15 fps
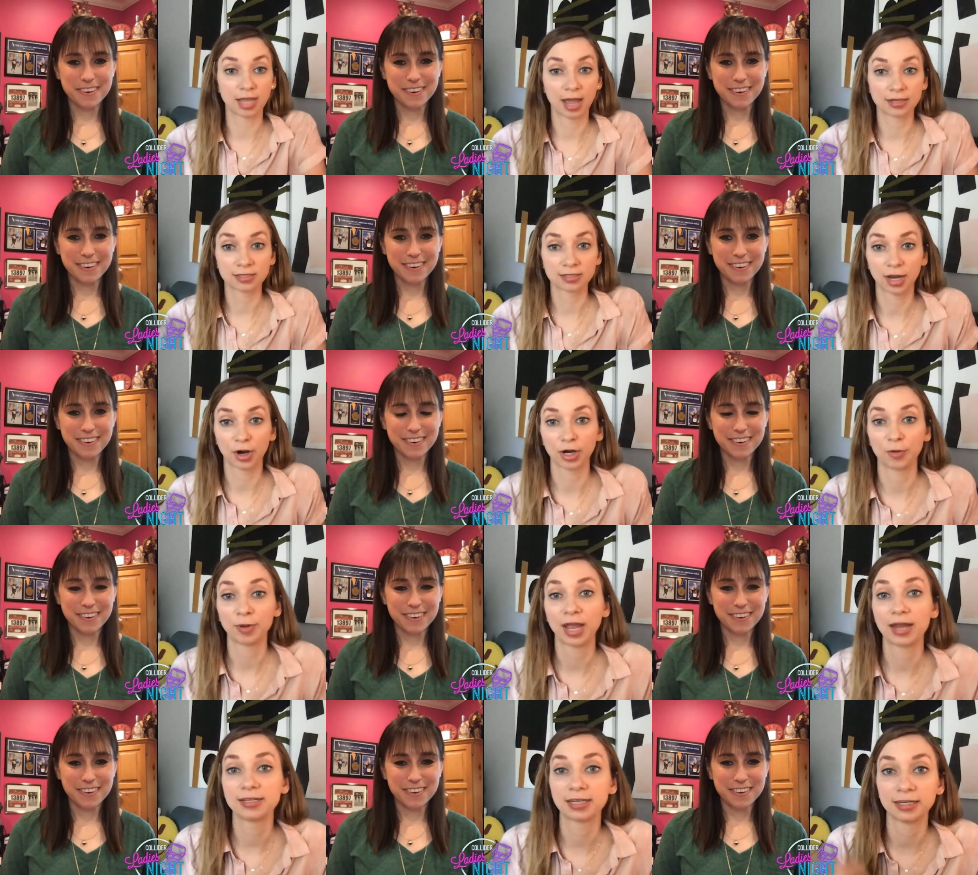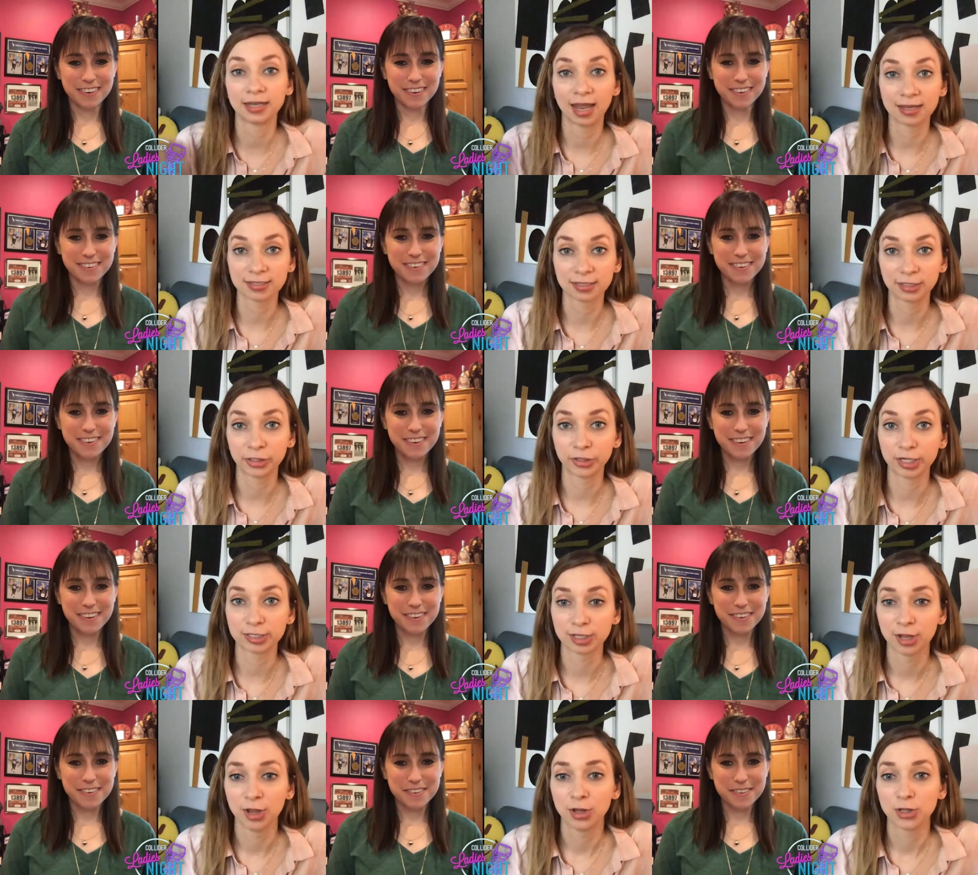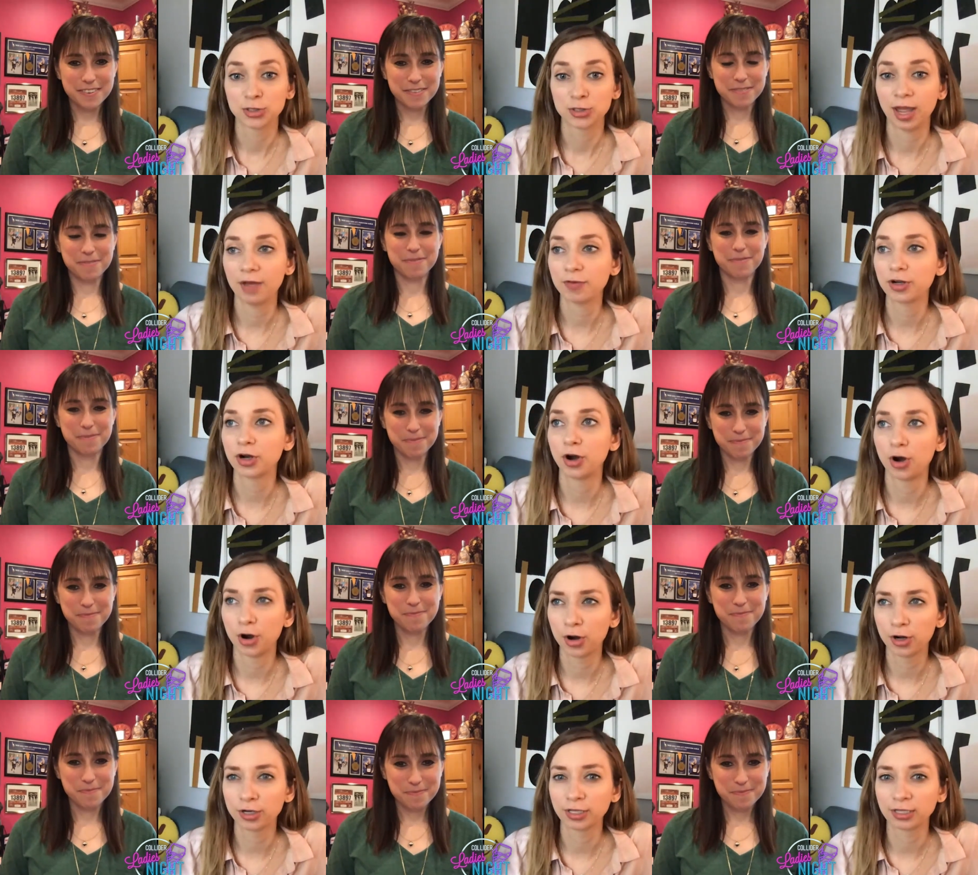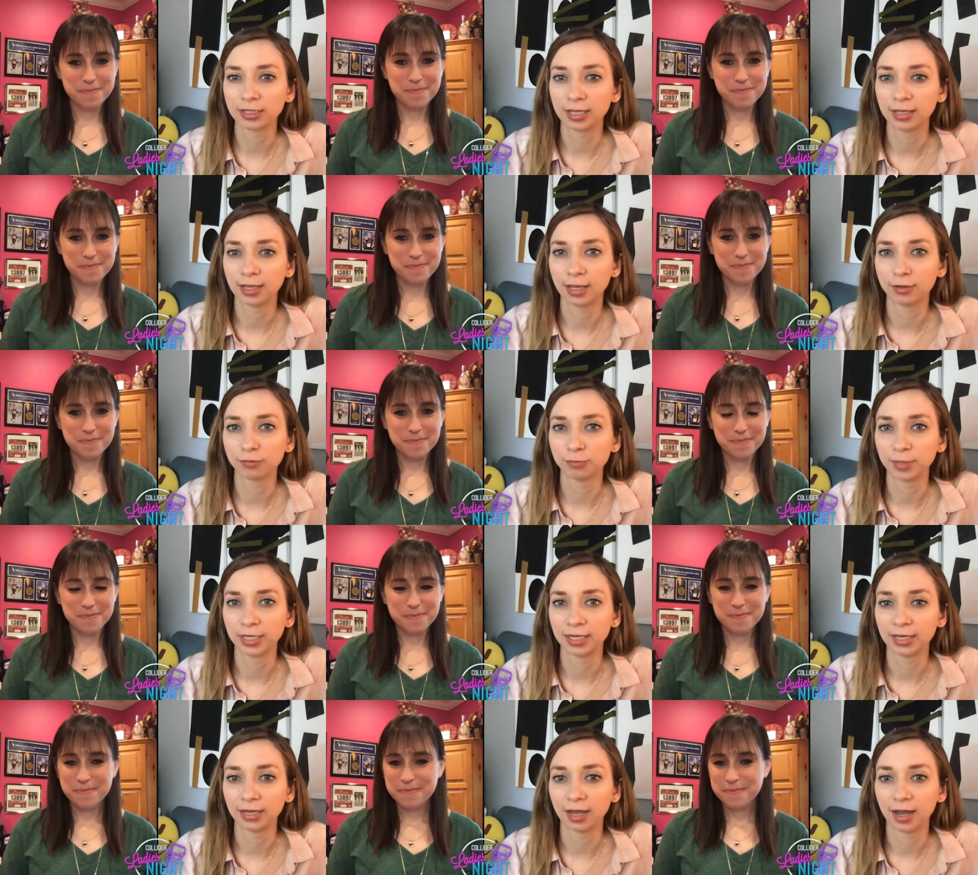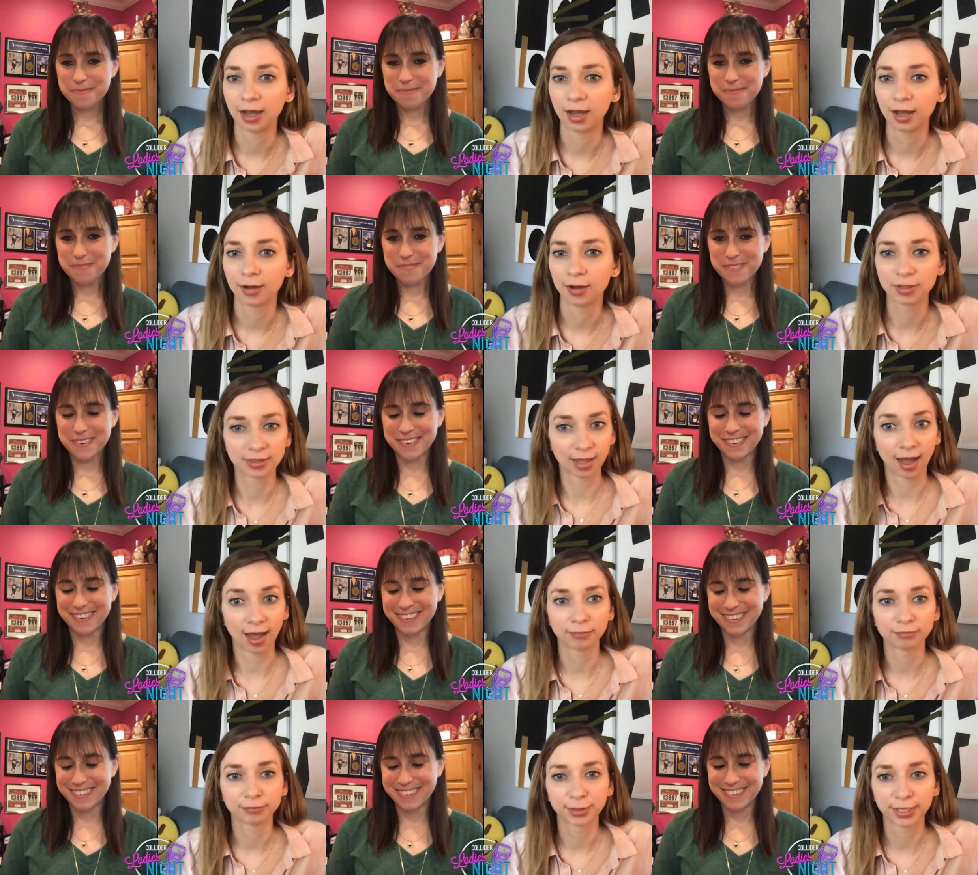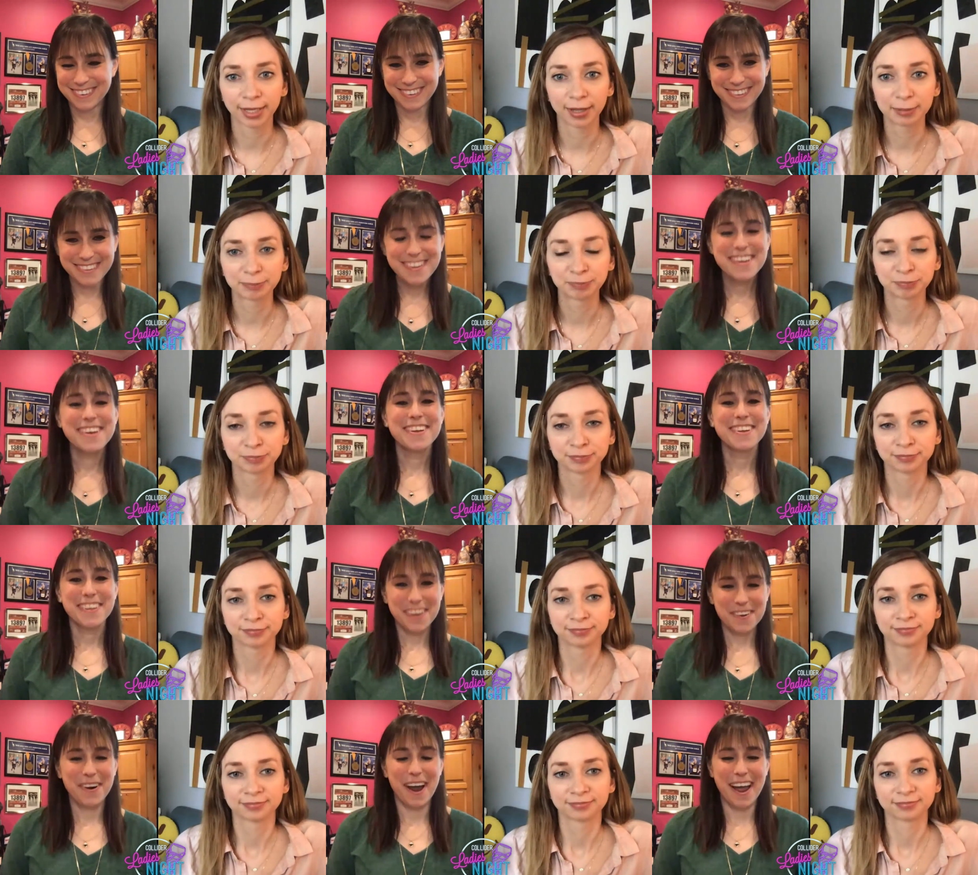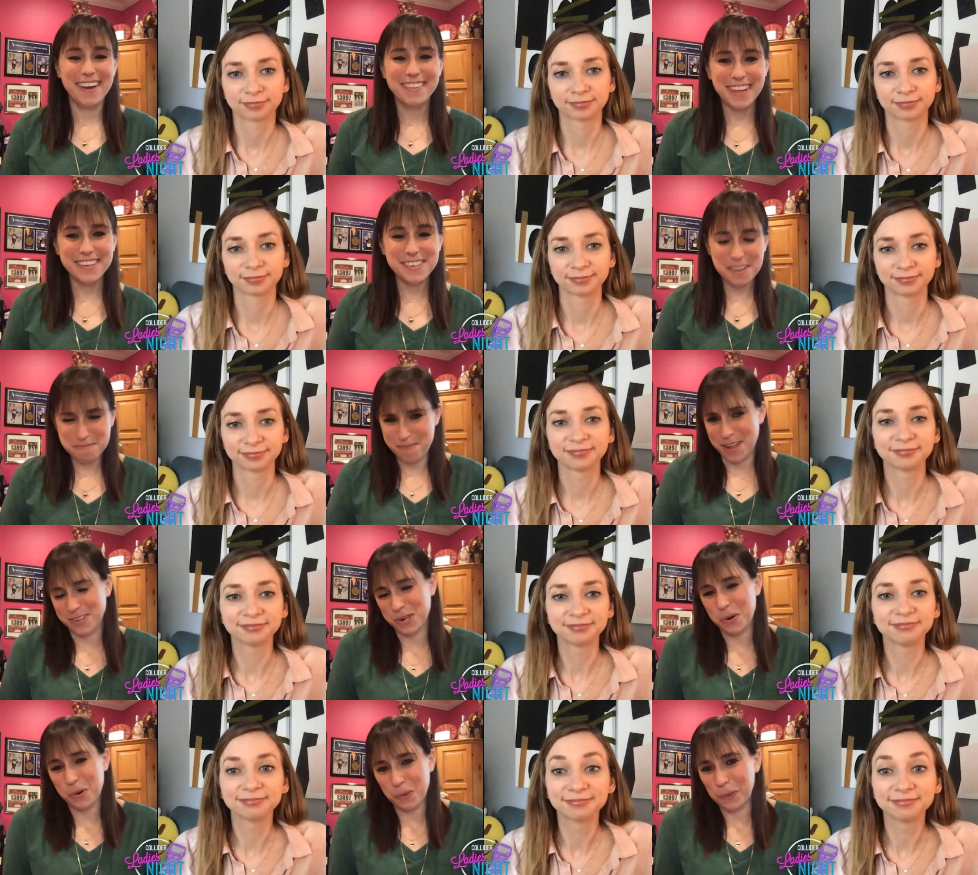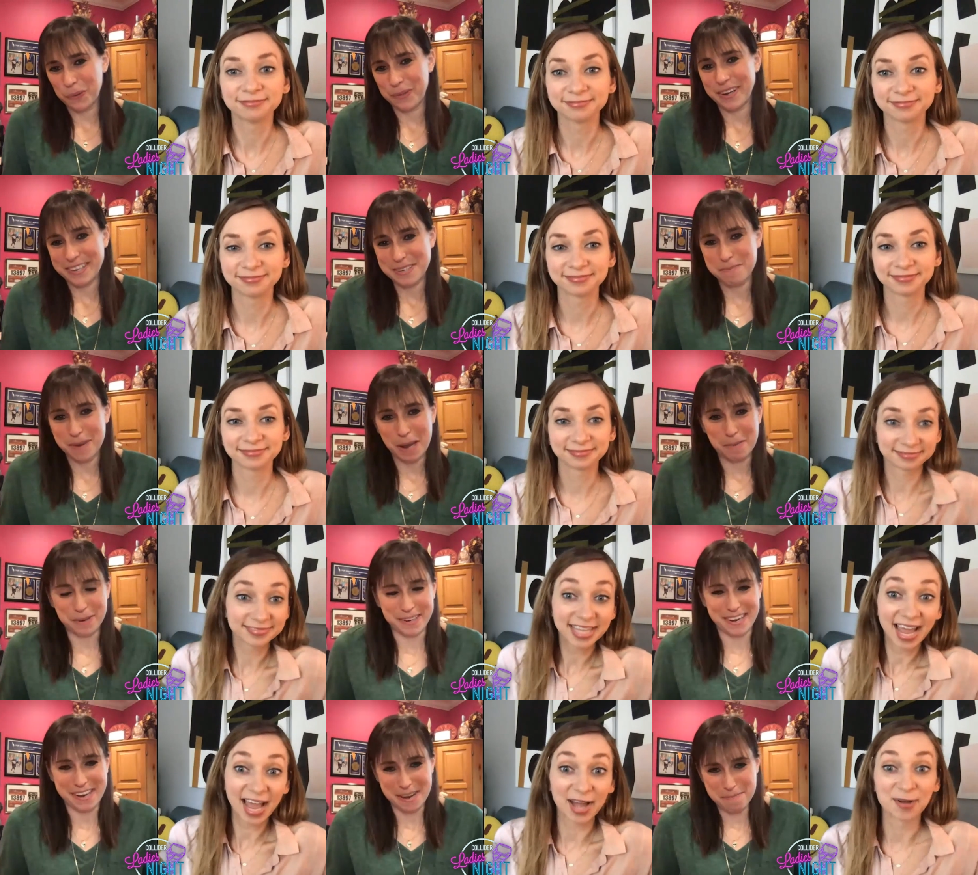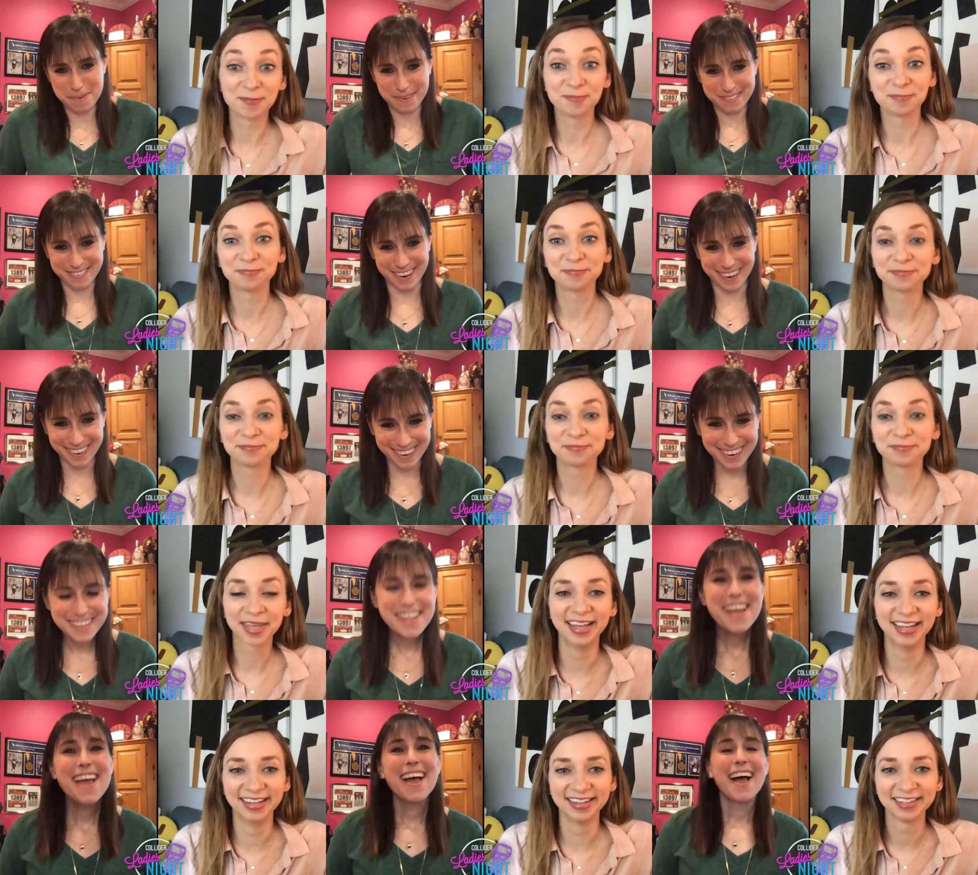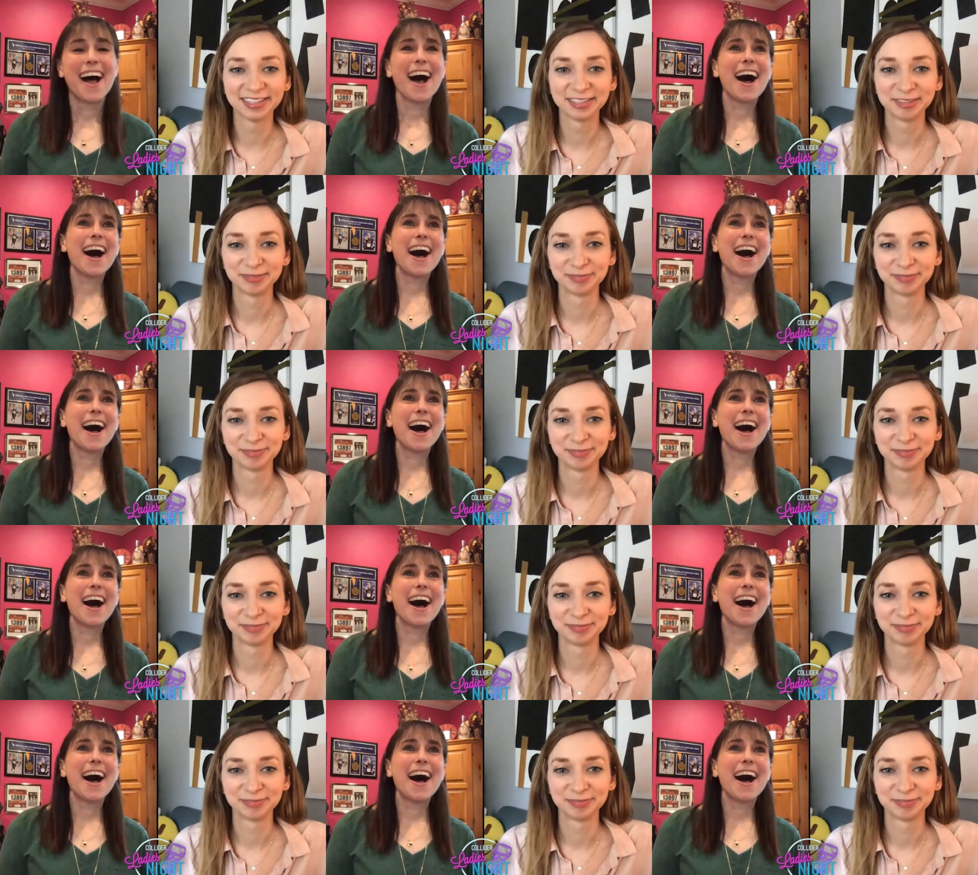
Speaker 1: this NASA area. and We had to get NASA clearance, so I have a card that they gave me uh, with that. But yeah.
Speaker 2: Okay, that's a that's a cool thing to be able to yeah. keep.